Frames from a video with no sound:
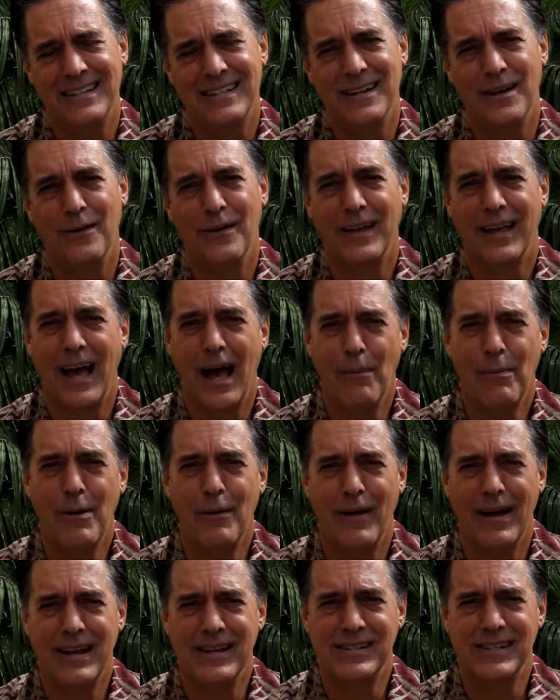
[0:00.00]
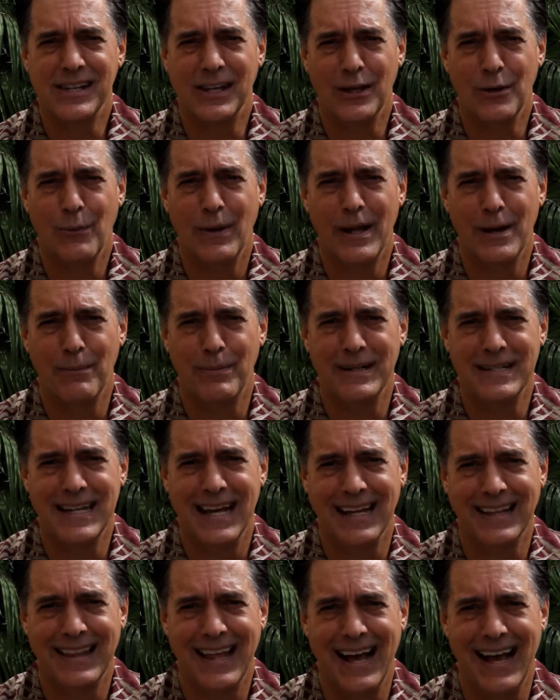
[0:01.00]
So a copyright is a good way to
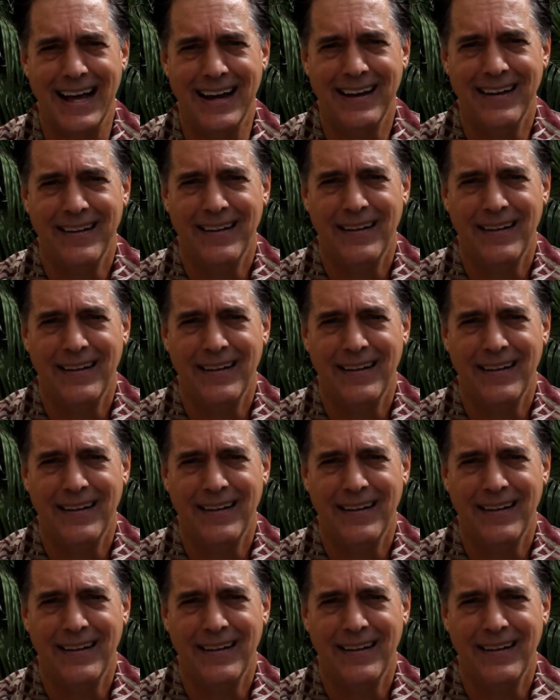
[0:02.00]
protect that.